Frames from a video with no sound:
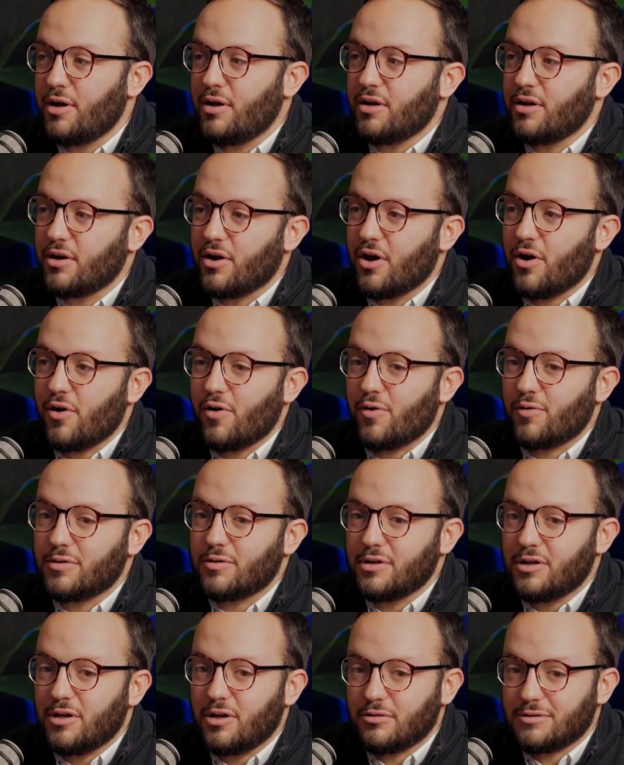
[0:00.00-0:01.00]
go,
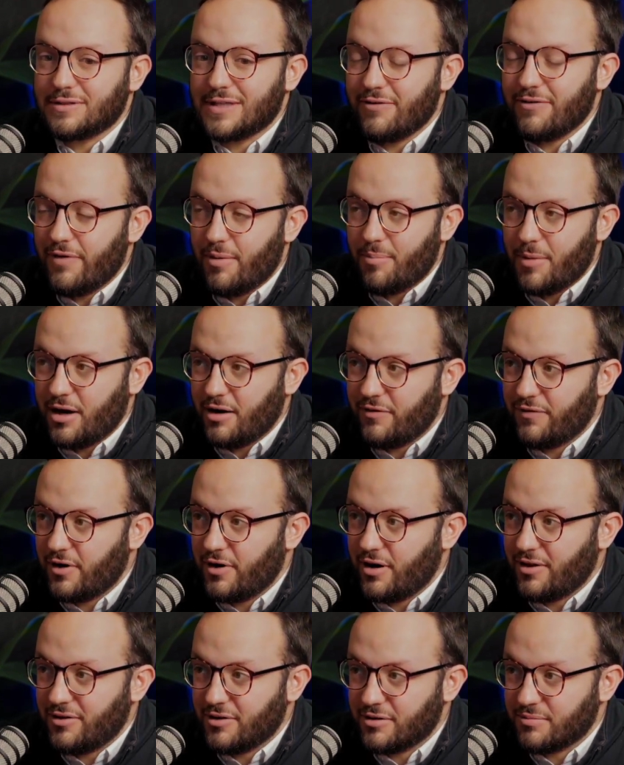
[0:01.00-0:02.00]
save up money for
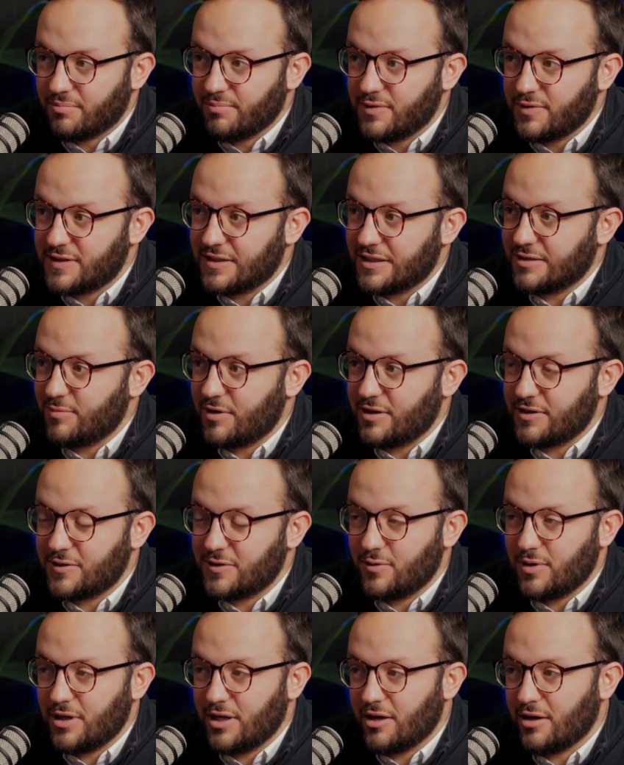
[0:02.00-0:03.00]
another 6 months to a
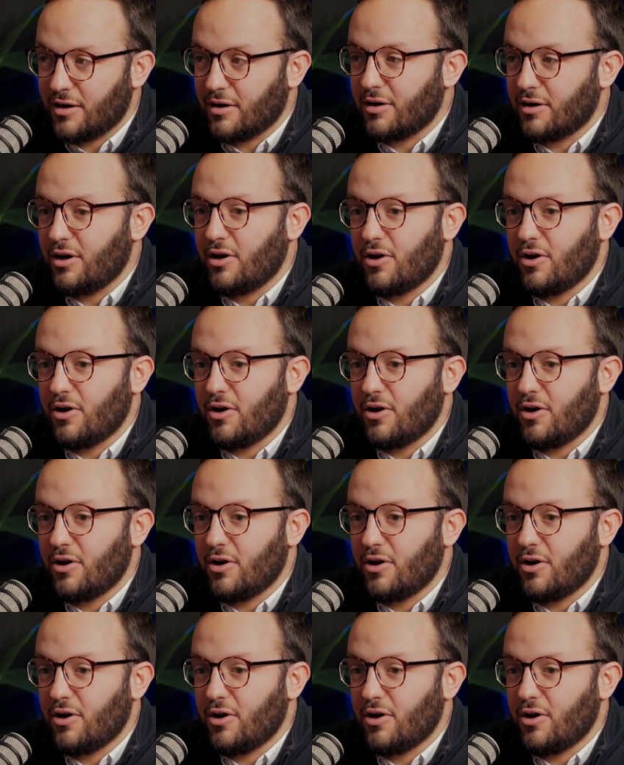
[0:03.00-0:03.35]
year.